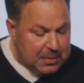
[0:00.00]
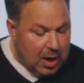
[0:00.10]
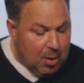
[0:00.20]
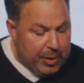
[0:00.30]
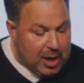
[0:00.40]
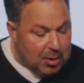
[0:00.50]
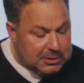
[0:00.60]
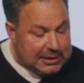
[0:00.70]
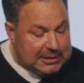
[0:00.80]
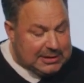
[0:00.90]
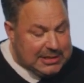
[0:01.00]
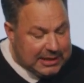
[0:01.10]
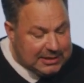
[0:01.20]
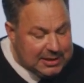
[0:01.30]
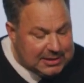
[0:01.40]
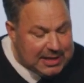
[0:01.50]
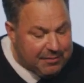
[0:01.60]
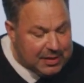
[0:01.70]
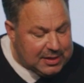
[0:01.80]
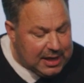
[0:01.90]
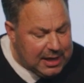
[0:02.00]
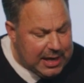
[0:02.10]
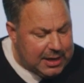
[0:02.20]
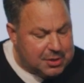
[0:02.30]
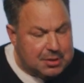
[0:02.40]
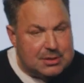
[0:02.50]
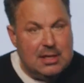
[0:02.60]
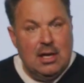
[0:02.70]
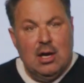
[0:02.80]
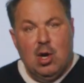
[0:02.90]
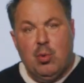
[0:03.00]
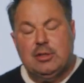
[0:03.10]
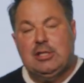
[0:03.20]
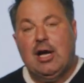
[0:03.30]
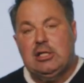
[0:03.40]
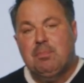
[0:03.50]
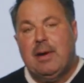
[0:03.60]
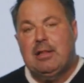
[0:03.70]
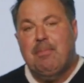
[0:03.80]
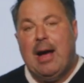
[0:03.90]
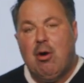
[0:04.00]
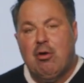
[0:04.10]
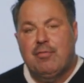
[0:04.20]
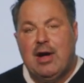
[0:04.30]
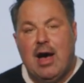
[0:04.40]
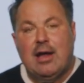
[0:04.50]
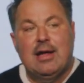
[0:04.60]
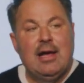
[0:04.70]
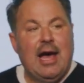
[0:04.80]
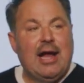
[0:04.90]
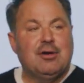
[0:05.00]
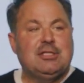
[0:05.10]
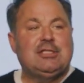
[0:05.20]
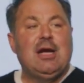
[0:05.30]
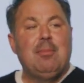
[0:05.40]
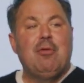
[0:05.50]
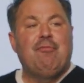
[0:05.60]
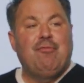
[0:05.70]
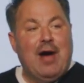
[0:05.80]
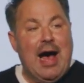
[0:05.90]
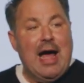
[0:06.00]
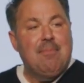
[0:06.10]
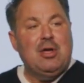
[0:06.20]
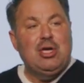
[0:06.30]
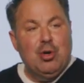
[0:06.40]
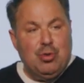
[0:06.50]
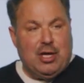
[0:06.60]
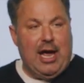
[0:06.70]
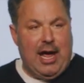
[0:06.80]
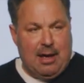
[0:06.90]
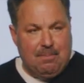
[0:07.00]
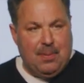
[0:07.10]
We hosted 67 teenagers who were touched by the power of God at our summer vibe youth camp.